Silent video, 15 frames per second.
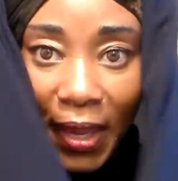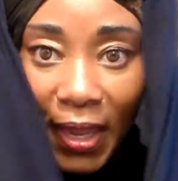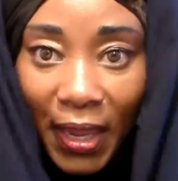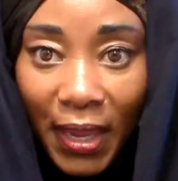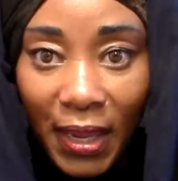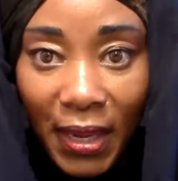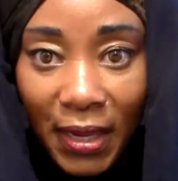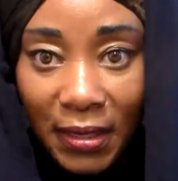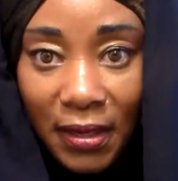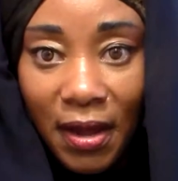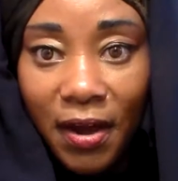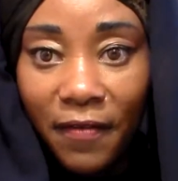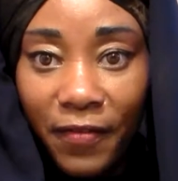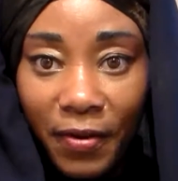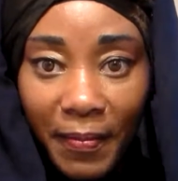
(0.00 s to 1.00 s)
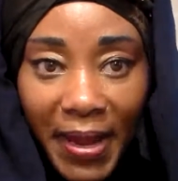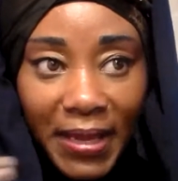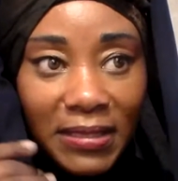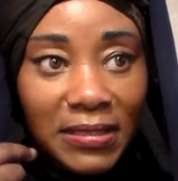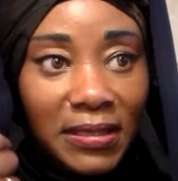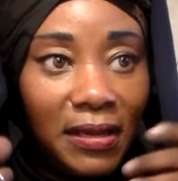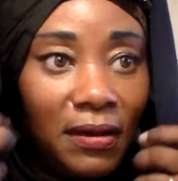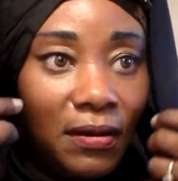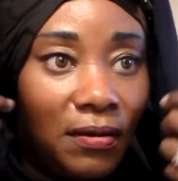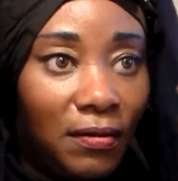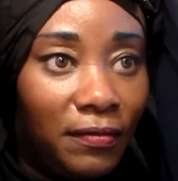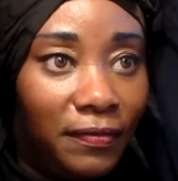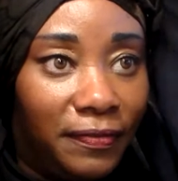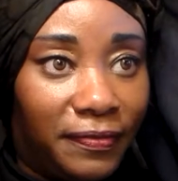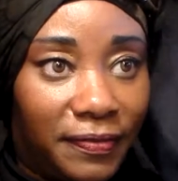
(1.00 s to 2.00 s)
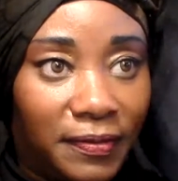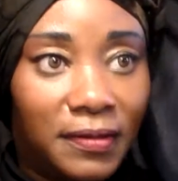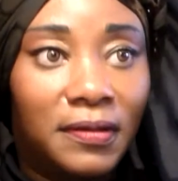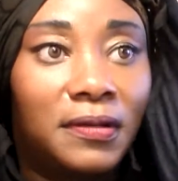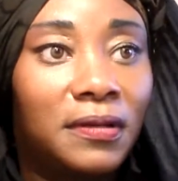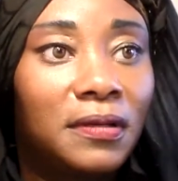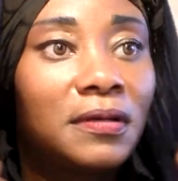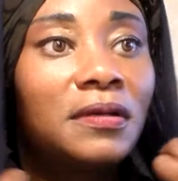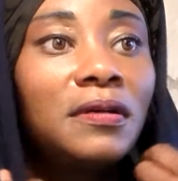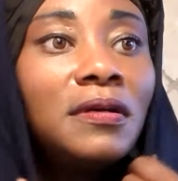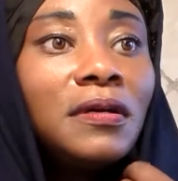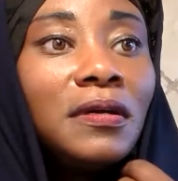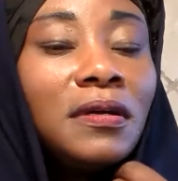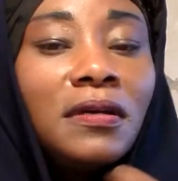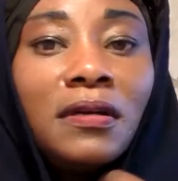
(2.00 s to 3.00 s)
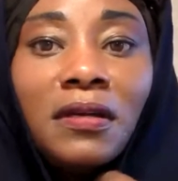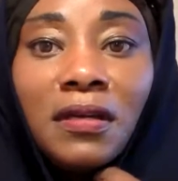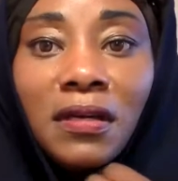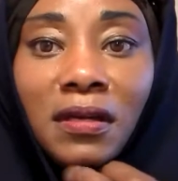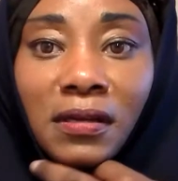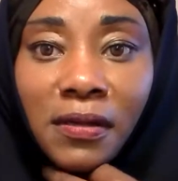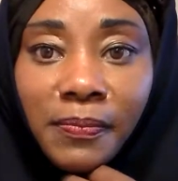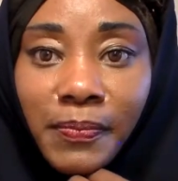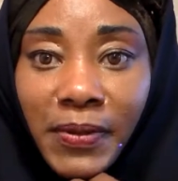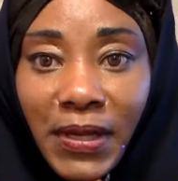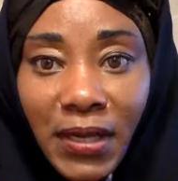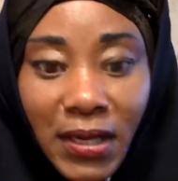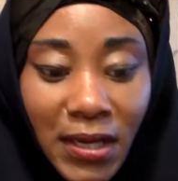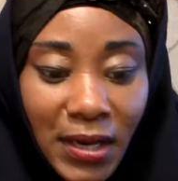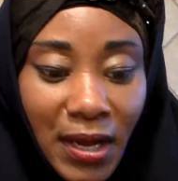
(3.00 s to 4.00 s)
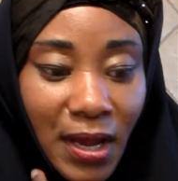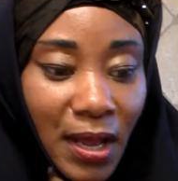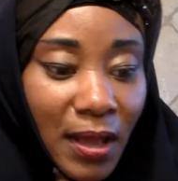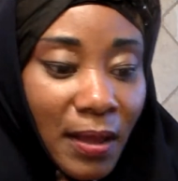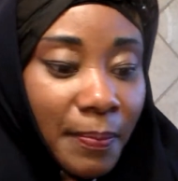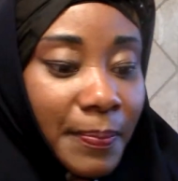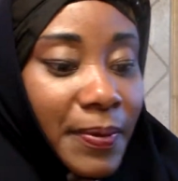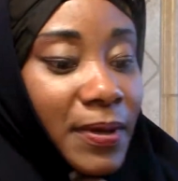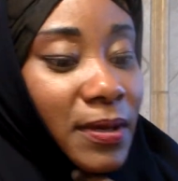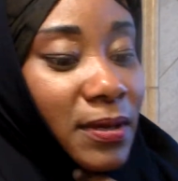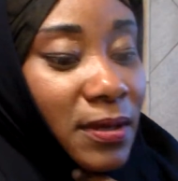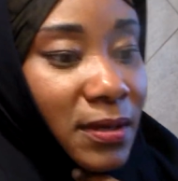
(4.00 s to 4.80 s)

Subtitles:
way and cover myself, pin it up,